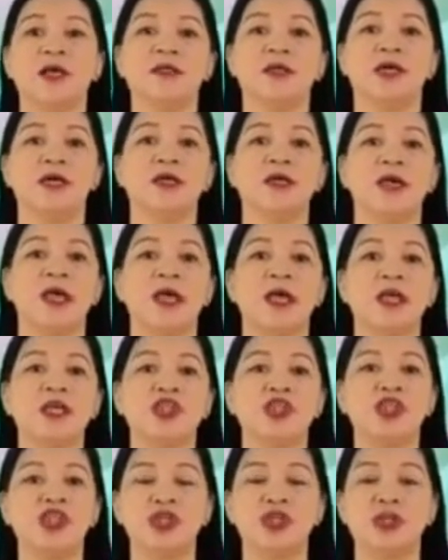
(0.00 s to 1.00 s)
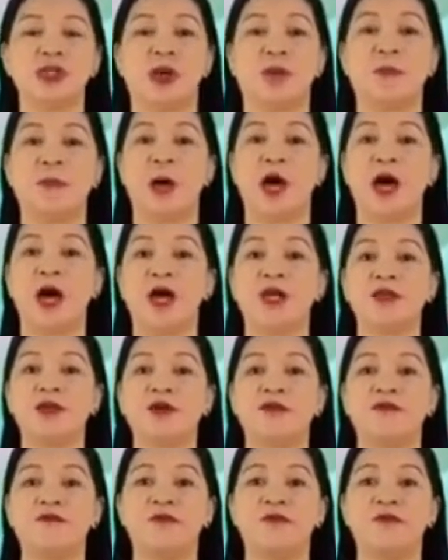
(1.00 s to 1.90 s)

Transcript: the creation of other